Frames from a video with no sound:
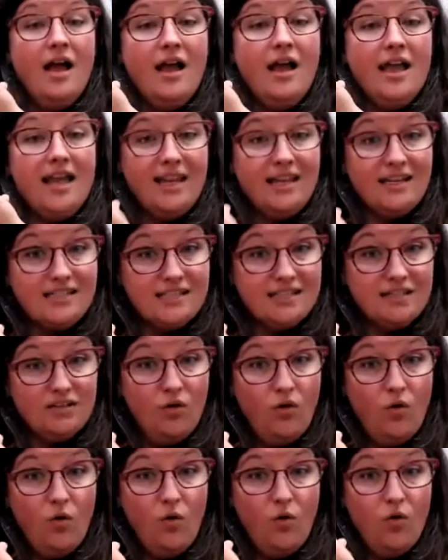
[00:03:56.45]
it can still
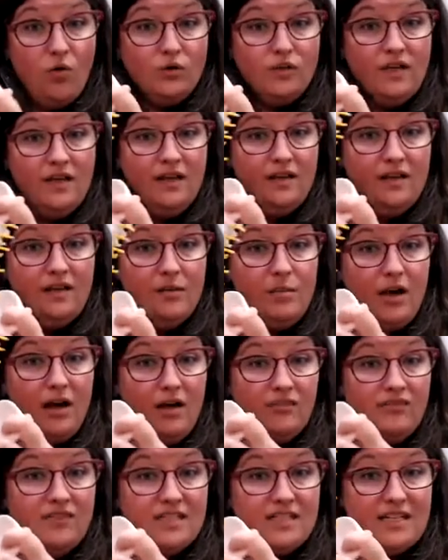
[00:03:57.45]
hold the
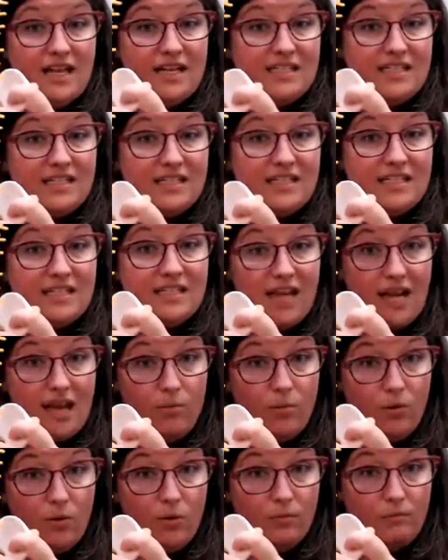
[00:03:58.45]
pelvis nice and
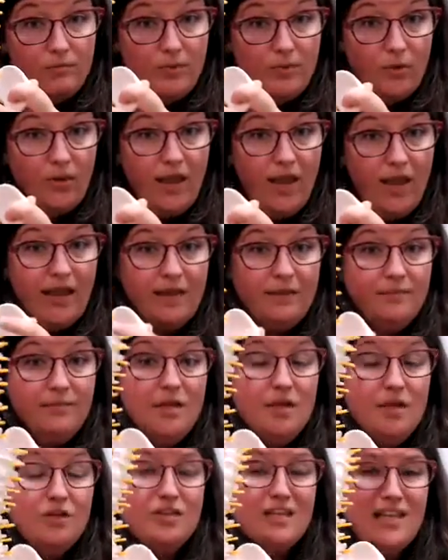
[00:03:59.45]
stable, okay?
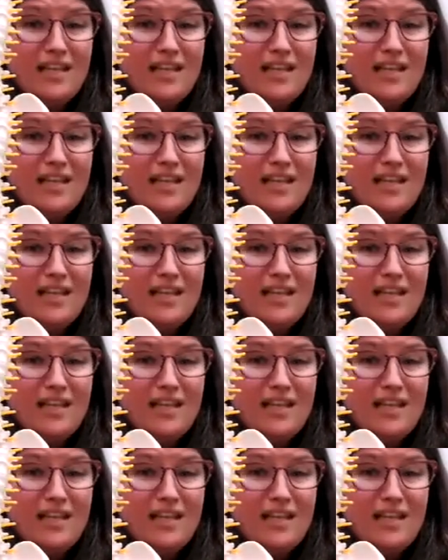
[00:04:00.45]
So